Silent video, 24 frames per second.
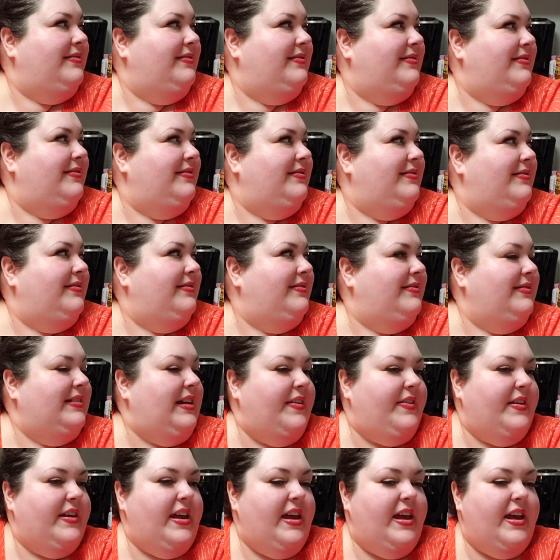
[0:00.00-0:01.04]
it.
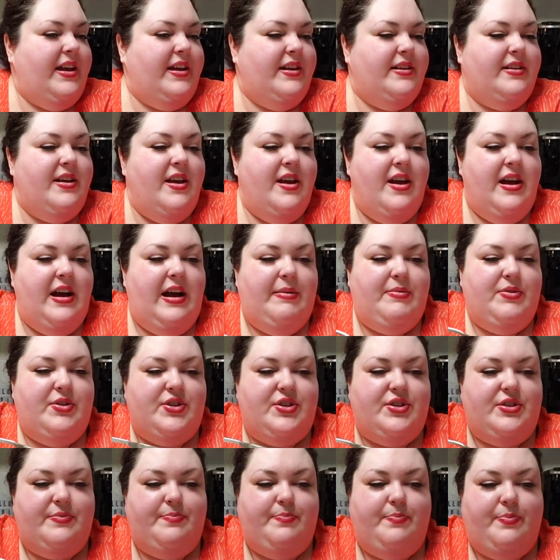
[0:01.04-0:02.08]
Yeah, the cake is. i am
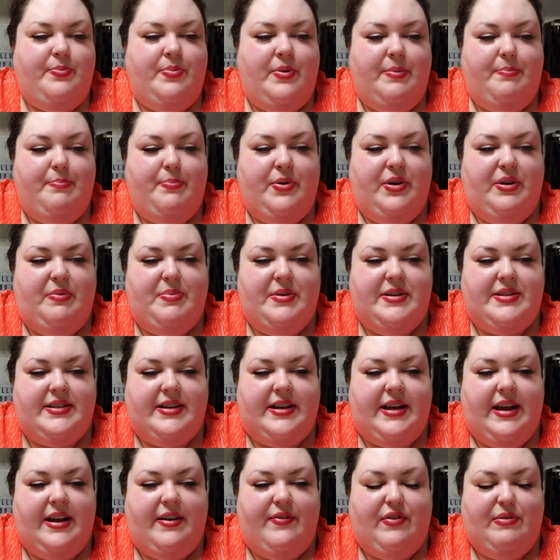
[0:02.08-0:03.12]
just put, put a piece
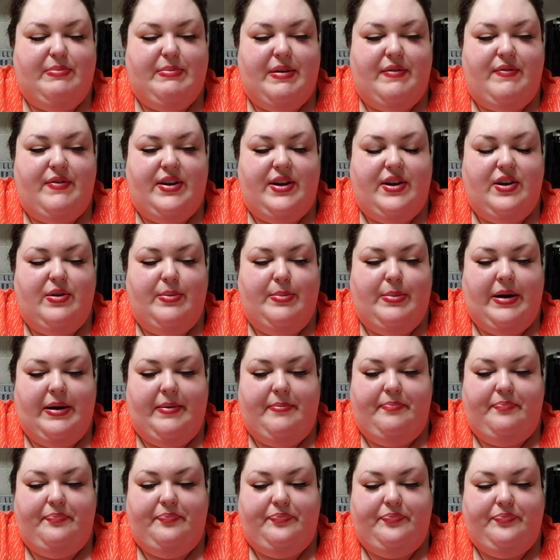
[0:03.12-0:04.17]
of cake for my video,
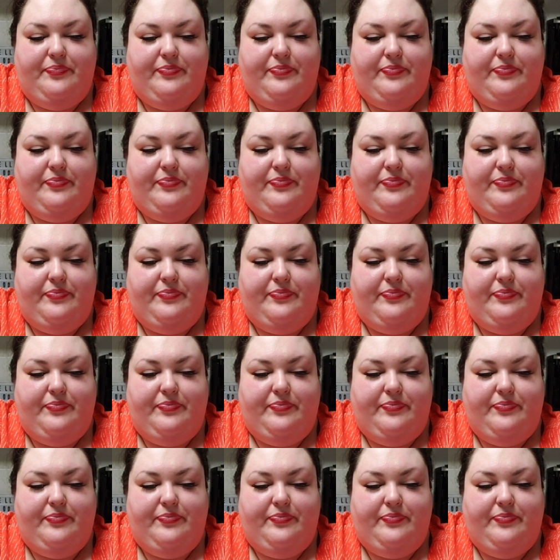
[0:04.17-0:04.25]
but